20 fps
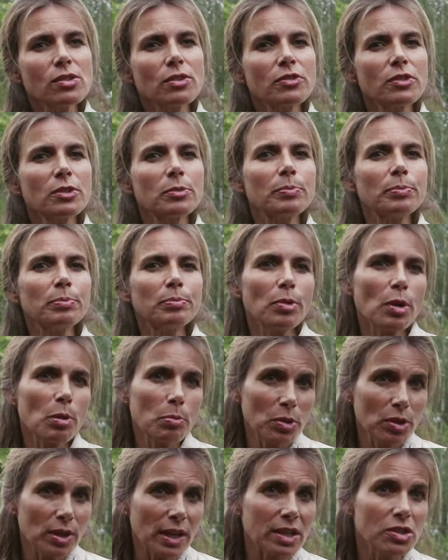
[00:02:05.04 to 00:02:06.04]
of the
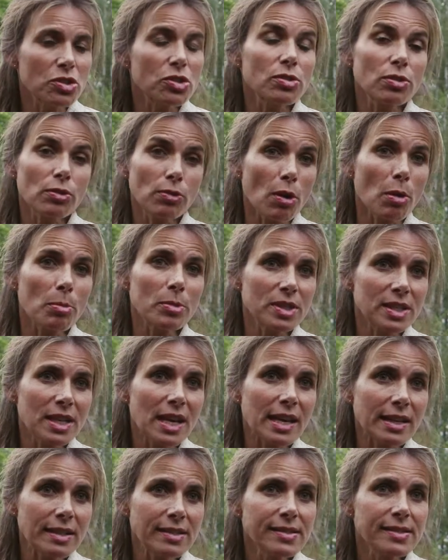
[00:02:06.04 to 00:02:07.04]
population
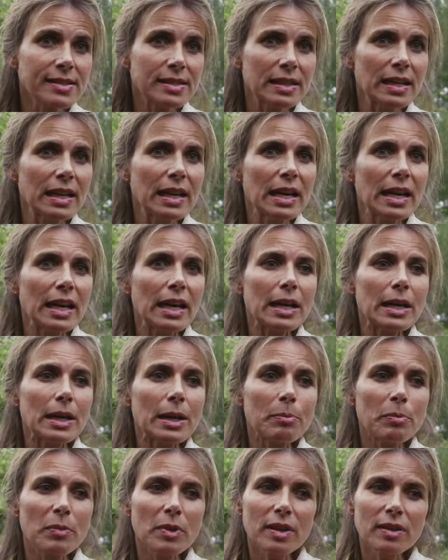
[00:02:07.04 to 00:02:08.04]
traumatized,
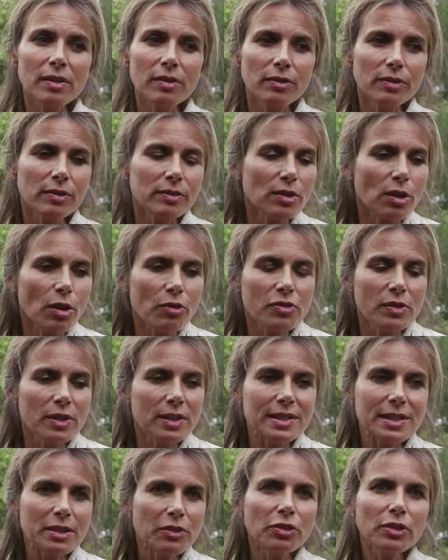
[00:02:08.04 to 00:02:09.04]

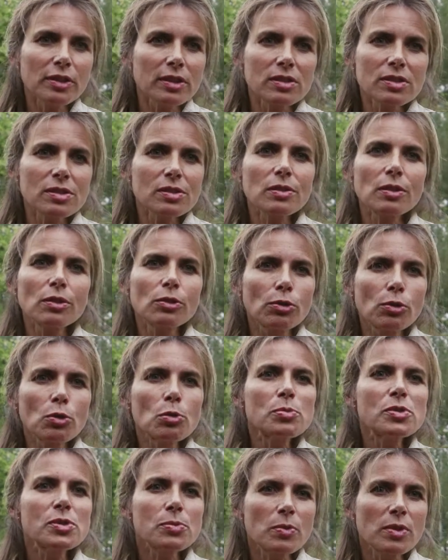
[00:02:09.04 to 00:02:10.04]
of different
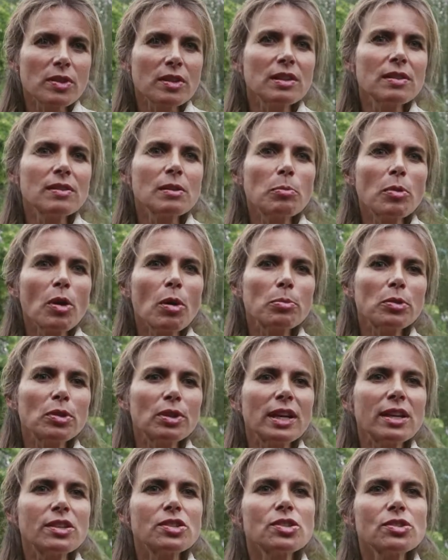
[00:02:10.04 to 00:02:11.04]
groups within the
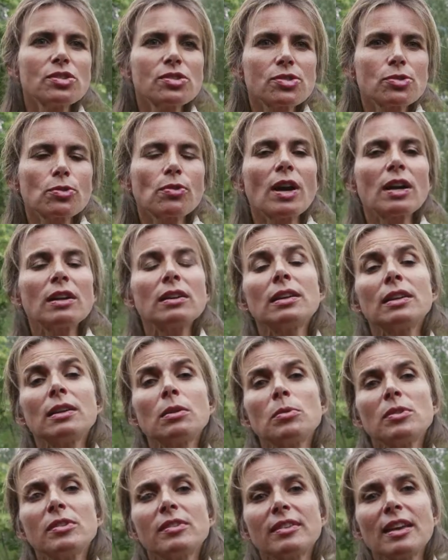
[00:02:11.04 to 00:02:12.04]
population
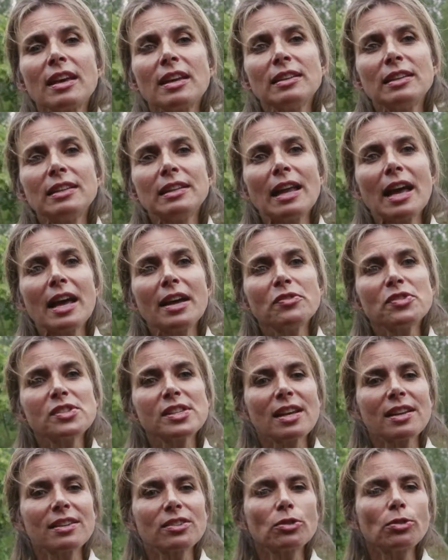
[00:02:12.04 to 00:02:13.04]
struggling with daily lives.
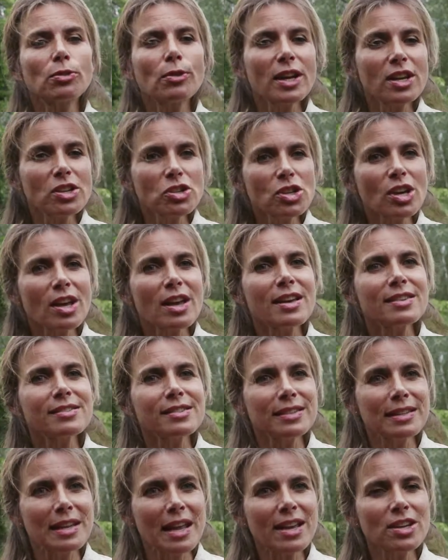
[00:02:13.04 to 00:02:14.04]
And Croatia as
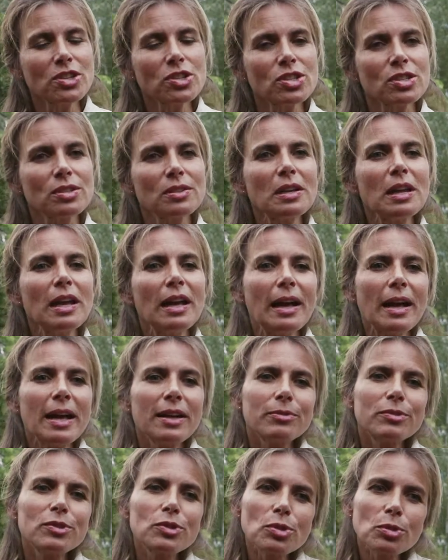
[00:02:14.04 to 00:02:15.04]
a nation
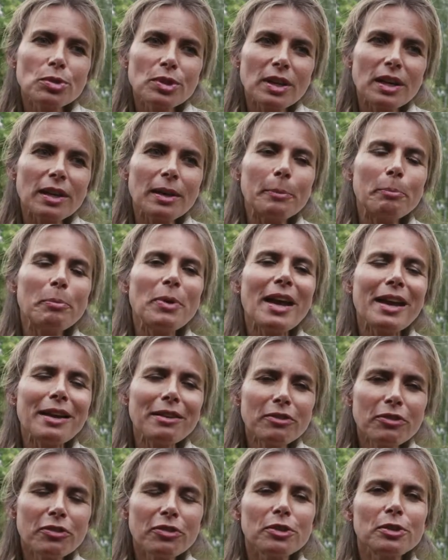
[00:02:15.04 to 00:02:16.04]
took a
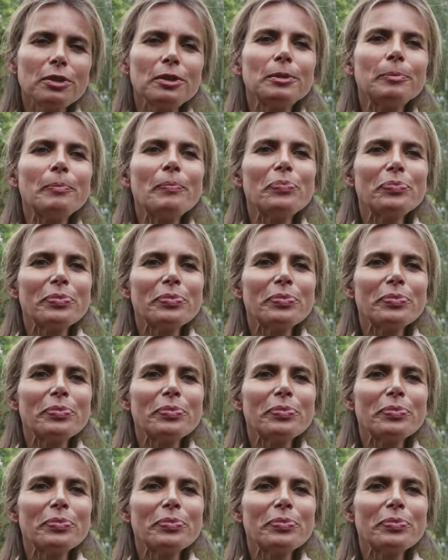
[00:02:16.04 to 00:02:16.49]
painful